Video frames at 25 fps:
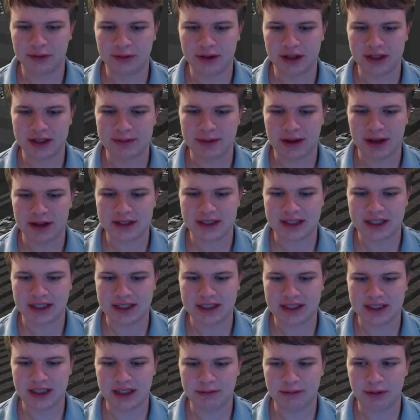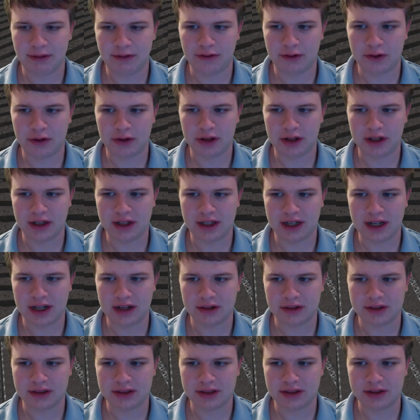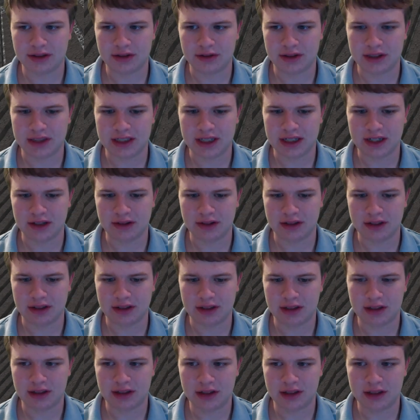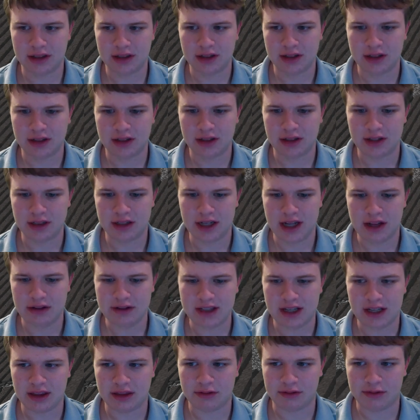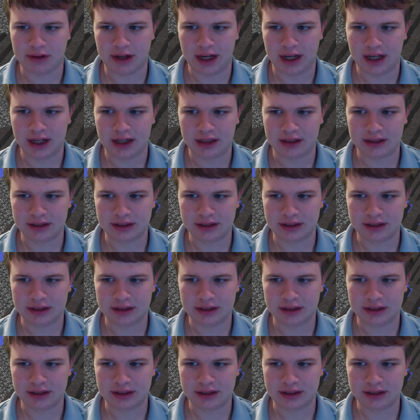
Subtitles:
was about 16 before, and now it's going down. Now it's at 3.